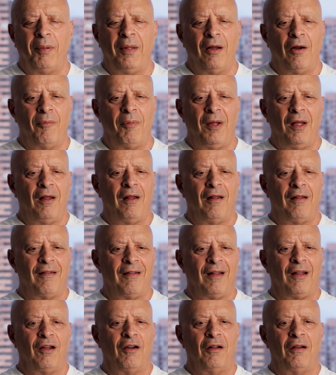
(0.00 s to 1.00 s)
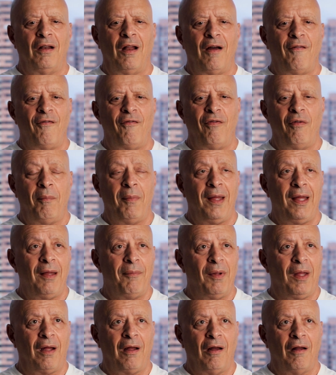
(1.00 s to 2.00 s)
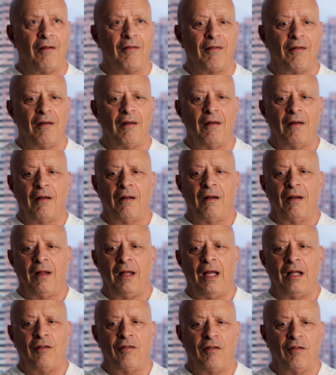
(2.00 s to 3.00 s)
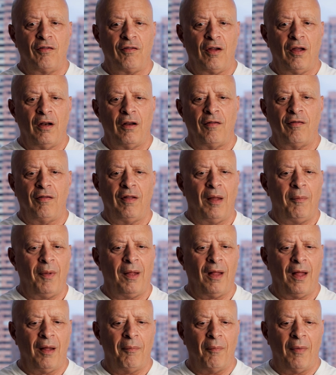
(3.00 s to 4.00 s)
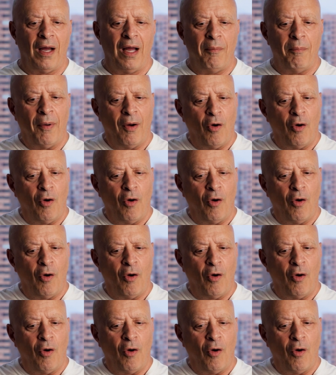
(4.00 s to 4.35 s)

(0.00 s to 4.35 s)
PRP isn't good enough for me because it's just gonna stimulate my